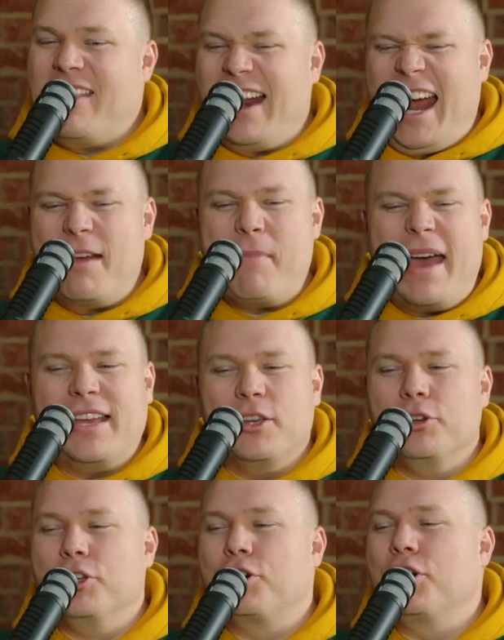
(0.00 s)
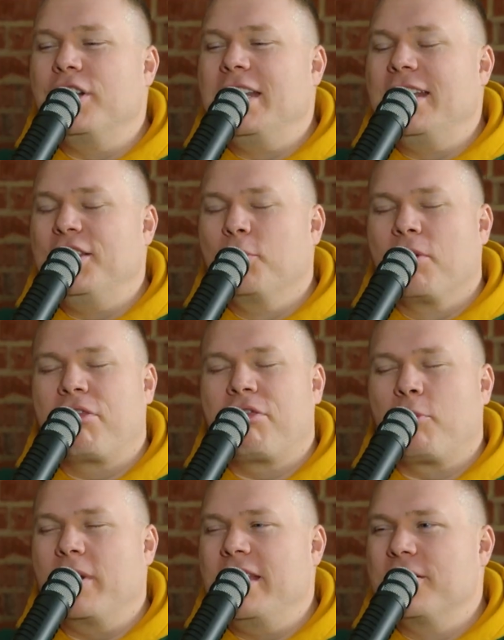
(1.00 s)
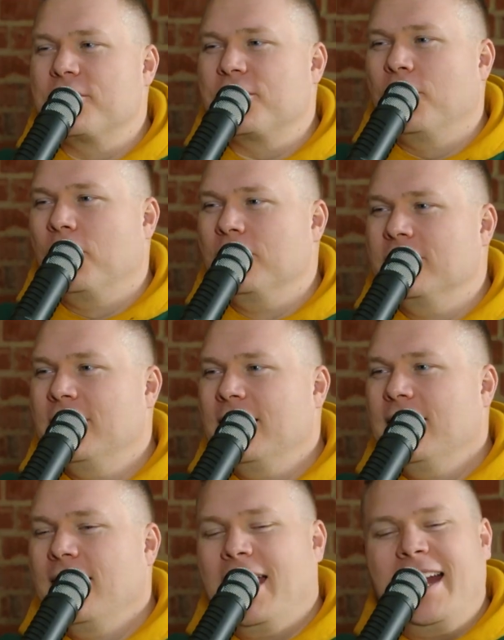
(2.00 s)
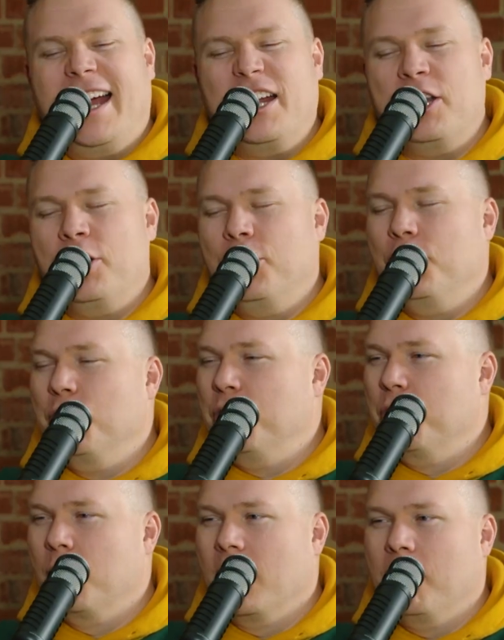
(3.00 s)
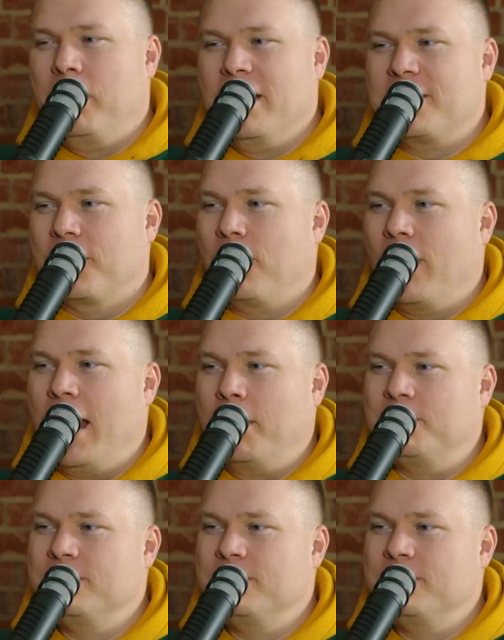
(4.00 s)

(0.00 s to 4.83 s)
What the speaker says: then I met you, you were 3 years old, and I knew you were a piece of crap.